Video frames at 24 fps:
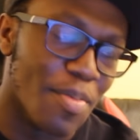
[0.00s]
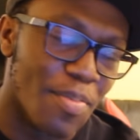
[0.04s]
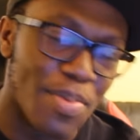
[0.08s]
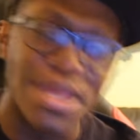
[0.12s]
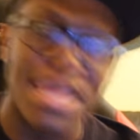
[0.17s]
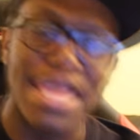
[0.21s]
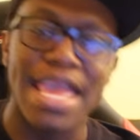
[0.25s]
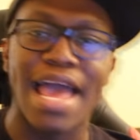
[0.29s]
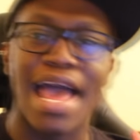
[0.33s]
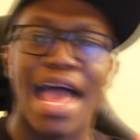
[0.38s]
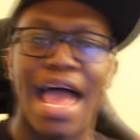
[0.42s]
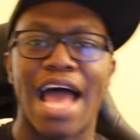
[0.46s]
But
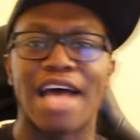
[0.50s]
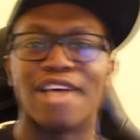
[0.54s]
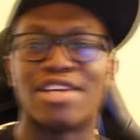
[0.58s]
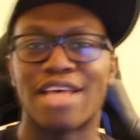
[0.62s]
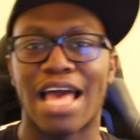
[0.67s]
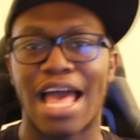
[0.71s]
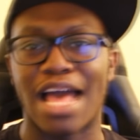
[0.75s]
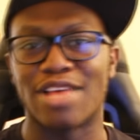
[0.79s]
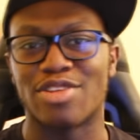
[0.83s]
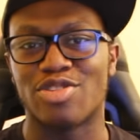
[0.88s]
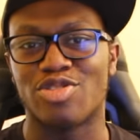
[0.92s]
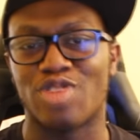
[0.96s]

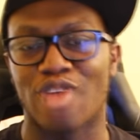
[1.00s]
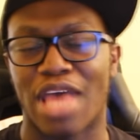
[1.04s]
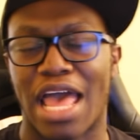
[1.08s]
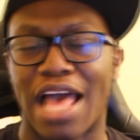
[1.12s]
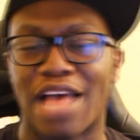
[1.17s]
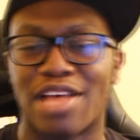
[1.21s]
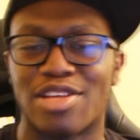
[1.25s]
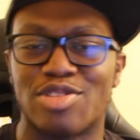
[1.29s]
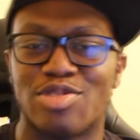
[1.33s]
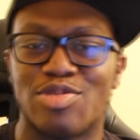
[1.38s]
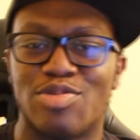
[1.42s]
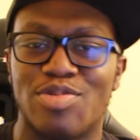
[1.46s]
yeah,
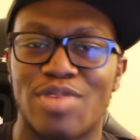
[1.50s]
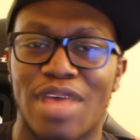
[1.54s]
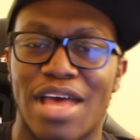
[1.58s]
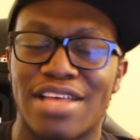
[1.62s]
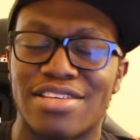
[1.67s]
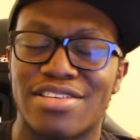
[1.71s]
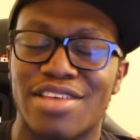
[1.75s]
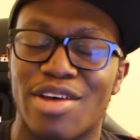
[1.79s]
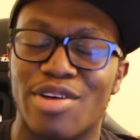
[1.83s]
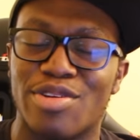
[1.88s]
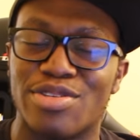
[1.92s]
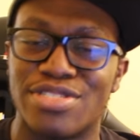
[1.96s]
as
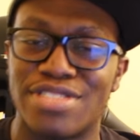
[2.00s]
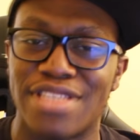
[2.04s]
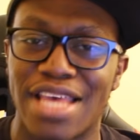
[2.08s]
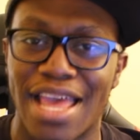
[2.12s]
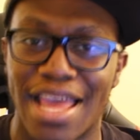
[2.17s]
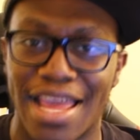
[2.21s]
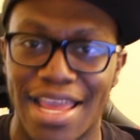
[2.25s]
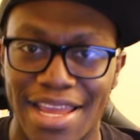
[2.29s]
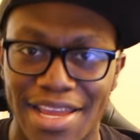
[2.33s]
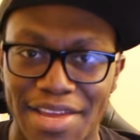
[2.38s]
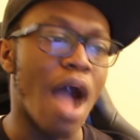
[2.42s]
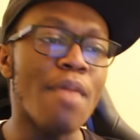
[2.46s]
I was
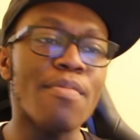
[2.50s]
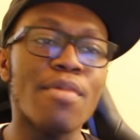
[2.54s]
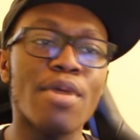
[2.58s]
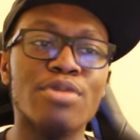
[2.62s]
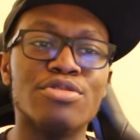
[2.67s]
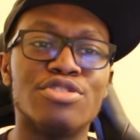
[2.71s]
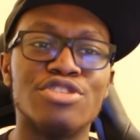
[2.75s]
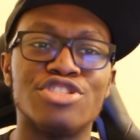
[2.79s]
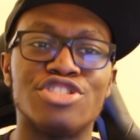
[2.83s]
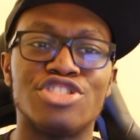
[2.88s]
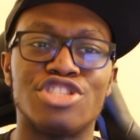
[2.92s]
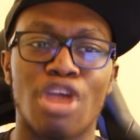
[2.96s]
saying, I'm
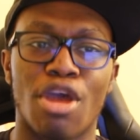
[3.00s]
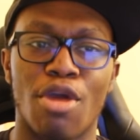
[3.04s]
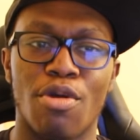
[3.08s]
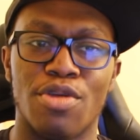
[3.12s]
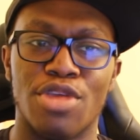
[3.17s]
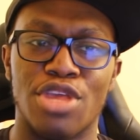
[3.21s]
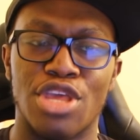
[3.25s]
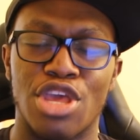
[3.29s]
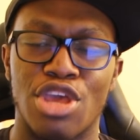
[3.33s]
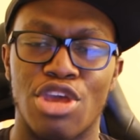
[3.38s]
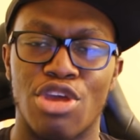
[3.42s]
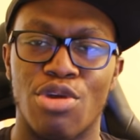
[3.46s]
going to show
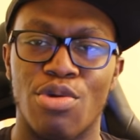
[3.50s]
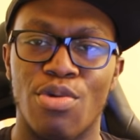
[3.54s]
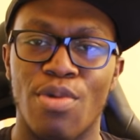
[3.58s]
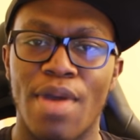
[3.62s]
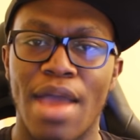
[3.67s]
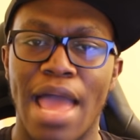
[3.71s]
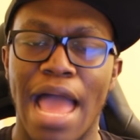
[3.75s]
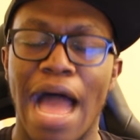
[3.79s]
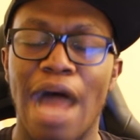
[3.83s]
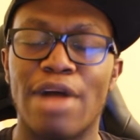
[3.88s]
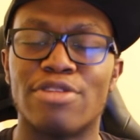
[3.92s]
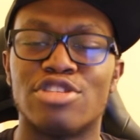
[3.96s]
you
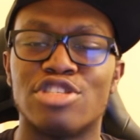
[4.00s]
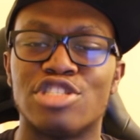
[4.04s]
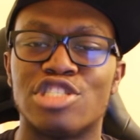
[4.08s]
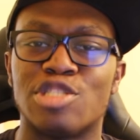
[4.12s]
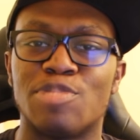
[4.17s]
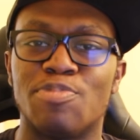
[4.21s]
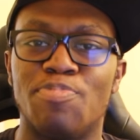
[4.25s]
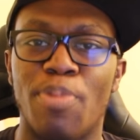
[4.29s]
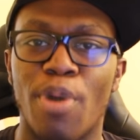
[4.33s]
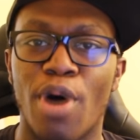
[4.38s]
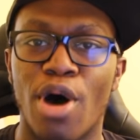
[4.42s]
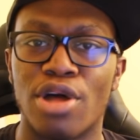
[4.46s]
how to
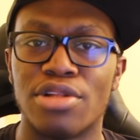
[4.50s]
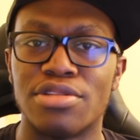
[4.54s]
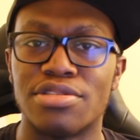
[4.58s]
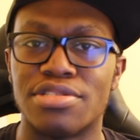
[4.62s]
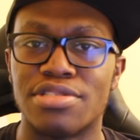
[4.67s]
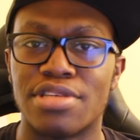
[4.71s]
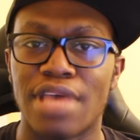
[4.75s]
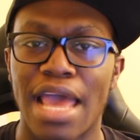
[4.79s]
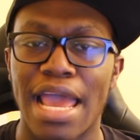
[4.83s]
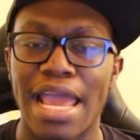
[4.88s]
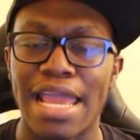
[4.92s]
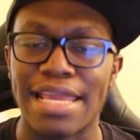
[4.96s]

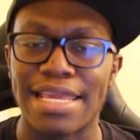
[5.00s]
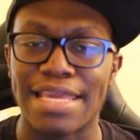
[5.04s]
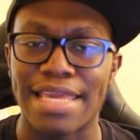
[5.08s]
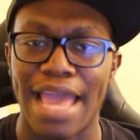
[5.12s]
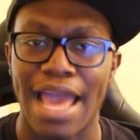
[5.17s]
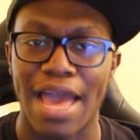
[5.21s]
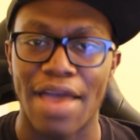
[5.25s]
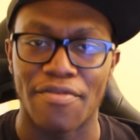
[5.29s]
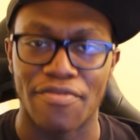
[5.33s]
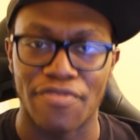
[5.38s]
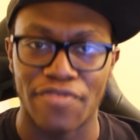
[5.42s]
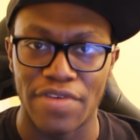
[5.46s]
spot a
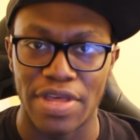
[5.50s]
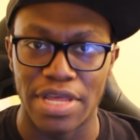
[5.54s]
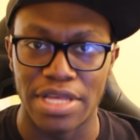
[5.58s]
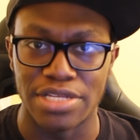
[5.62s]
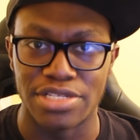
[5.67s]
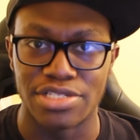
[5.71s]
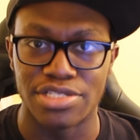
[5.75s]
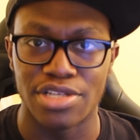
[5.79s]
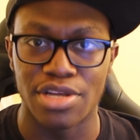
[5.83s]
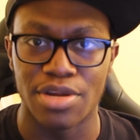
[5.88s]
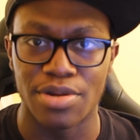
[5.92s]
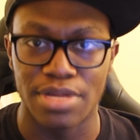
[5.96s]

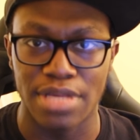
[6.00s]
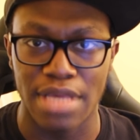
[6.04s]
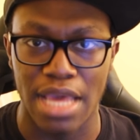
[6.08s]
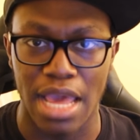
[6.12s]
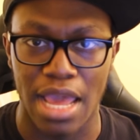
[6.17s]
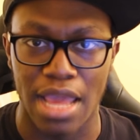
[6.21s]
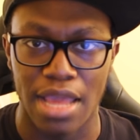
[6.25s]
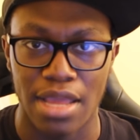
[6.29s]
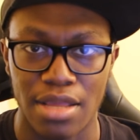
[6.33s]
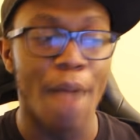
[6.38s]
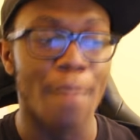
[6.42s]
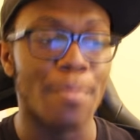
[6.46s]
catfish,
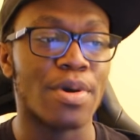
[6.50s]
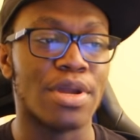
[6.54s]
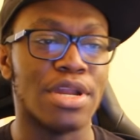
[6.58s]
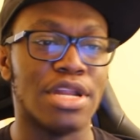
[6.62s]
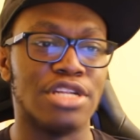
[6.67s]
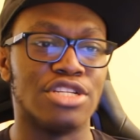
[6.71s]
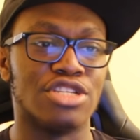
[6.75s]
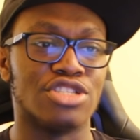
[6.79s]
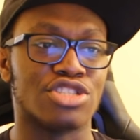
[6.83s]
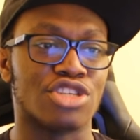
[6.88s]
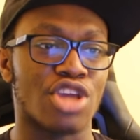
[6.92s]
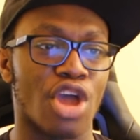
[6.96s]
okay? I'm going
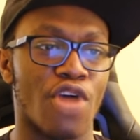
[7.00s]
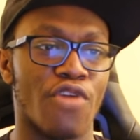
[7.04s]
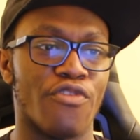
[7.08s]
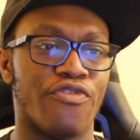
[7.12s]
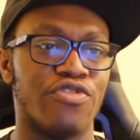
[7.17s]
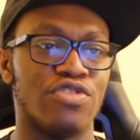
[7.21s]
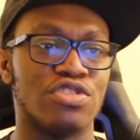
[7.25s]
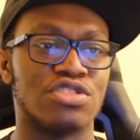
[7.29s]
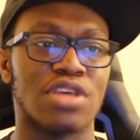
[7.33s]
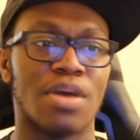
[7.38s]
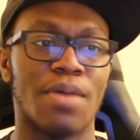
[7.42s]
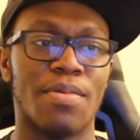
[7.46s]
to just go
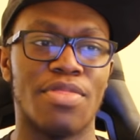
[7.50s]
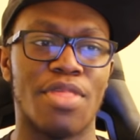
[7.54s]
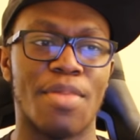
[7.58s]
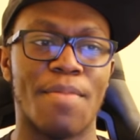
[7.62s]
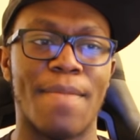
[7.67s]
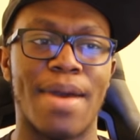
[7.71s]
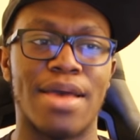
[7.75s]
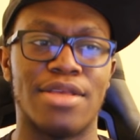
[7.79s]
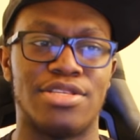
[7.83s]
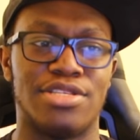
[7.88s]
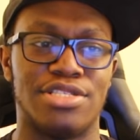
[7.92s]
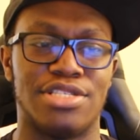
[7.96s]
through some of the
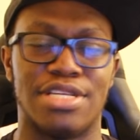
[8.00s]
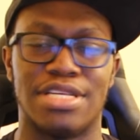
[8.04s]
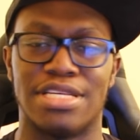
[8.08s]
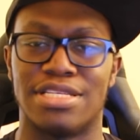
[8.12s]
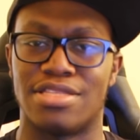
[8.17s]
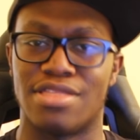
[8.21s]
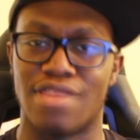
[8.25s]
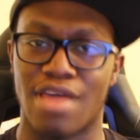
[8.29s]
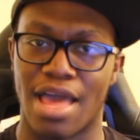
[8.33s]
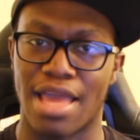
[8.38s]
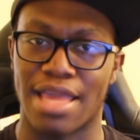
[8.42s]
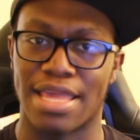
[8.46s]

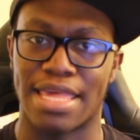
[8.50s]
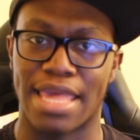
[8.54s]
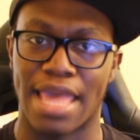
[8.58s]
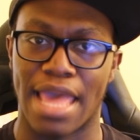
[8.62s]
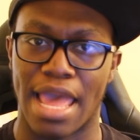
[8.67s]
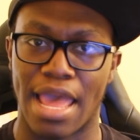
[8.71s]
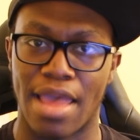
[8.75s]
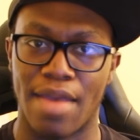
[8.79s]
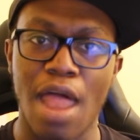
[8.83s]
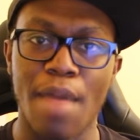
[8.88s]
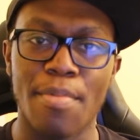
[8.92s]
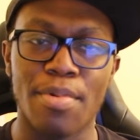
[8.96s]
messages that I
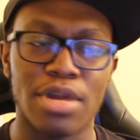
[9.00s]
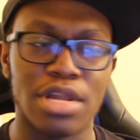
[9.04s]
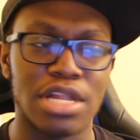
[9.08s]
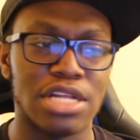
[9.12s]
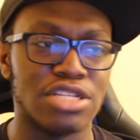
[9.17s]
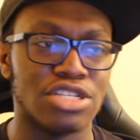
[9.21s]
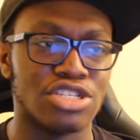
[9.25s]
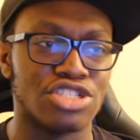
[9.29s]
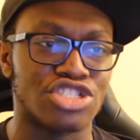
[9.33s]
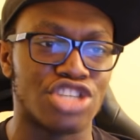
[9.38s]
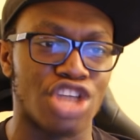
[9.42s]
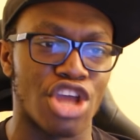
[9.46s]
get. I'm going
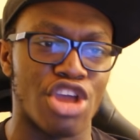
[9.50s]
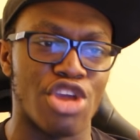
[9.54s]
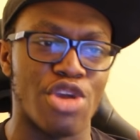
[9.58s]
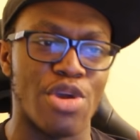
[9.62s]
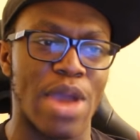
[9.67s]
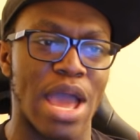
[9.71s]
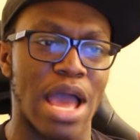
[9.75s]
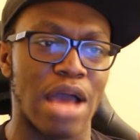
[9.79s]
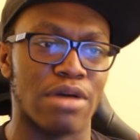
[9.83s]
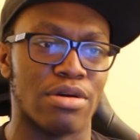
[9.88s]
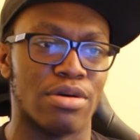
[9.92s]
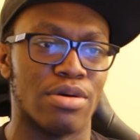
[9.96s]
to just show
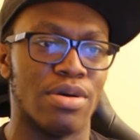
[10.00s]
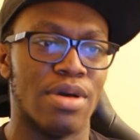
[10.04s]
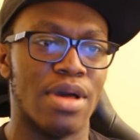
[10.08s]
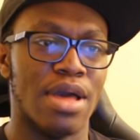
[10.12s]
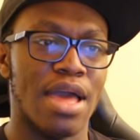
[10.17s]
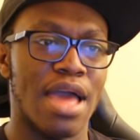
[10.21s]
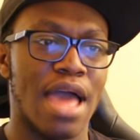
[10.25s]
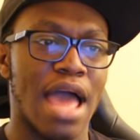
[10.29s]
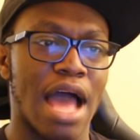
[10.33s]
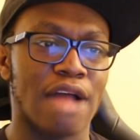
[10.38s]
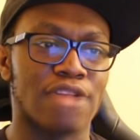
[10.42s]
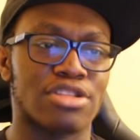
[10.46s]
you
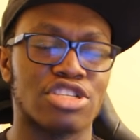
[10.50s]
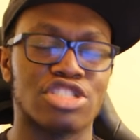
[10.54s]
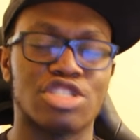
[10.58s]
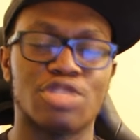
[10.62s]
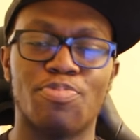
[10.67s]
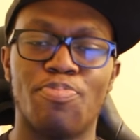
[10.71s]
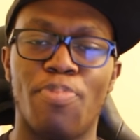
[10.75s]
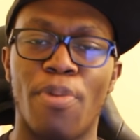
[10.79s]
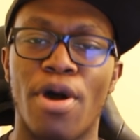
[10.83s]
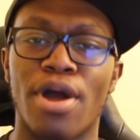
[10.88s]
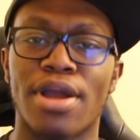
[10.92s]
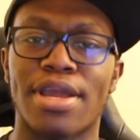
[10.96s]
how to
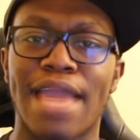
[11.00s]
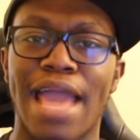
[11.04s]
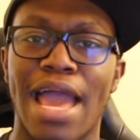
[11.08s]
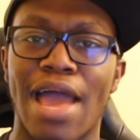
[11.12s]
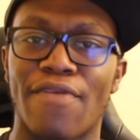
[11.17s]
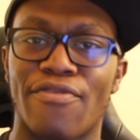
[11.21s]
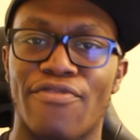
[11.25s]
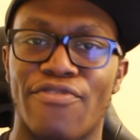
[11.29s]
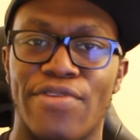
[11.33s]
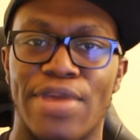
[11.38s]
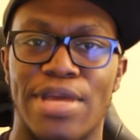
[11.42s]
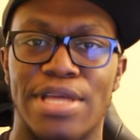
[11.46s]
spot a
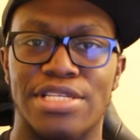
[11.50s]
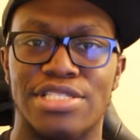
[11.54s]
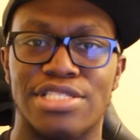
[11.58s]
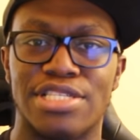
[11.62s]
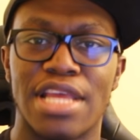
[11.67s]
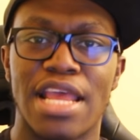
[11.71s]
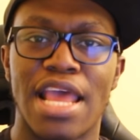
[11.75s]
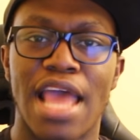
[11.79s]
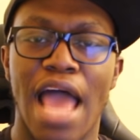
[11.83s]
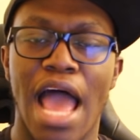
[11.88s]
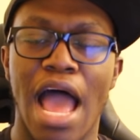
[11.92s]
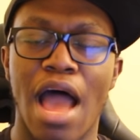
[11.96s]

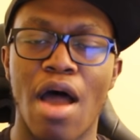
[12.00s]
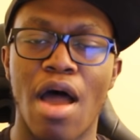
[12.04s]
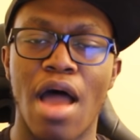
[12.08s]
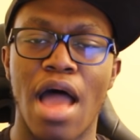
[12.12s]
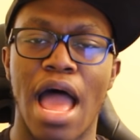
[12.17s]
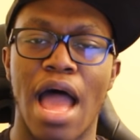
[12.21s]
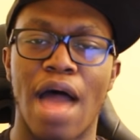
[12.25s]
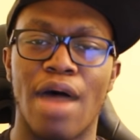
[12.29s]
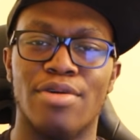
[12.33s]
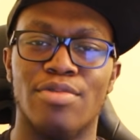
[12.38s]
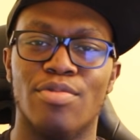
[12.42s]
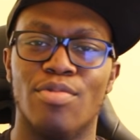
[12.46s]
catfish.
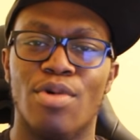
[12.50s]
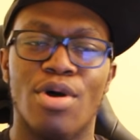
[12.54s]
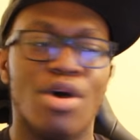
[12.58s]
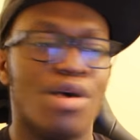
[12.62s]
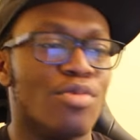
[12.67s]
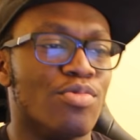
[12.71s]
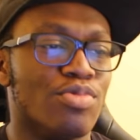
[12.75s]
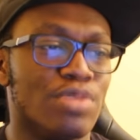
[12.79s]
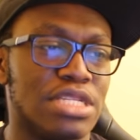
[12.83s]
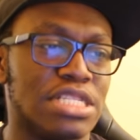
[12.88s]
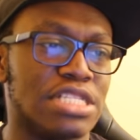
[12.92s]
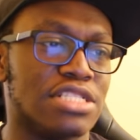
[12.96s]

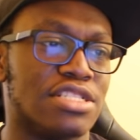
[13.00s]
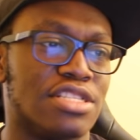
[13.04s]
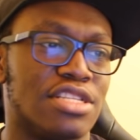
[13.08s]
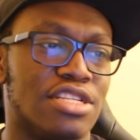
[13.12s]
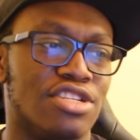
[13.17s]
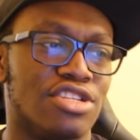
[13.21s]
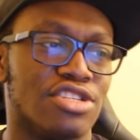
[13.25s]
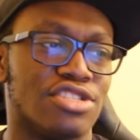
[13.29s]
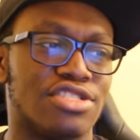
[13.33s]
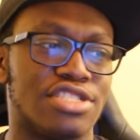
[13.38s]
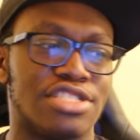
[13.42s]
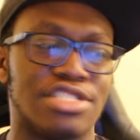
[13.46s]

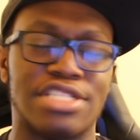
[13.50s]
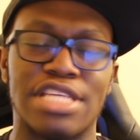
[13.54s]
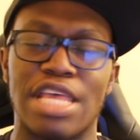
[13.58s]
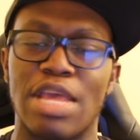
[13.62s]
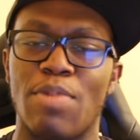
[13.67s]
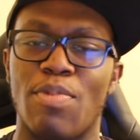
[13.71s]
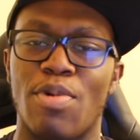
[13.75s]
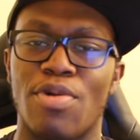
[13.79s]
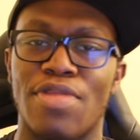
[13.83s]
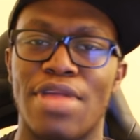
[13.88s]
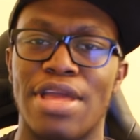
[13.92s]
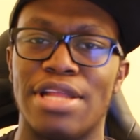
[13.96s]
Just to
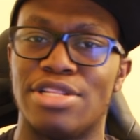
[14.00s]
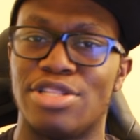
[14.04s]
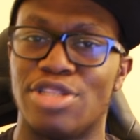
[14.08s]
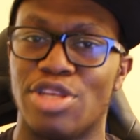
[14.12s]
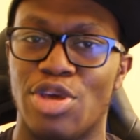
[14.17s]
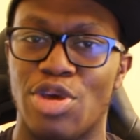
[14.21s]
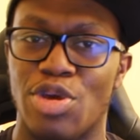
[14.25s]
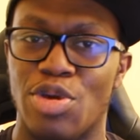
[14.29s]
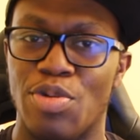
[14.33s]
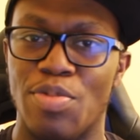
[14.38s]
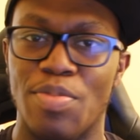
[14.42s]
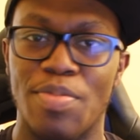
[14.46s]
see what they
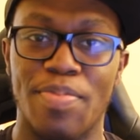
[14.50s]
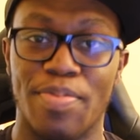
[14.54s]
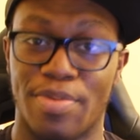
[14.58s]
do.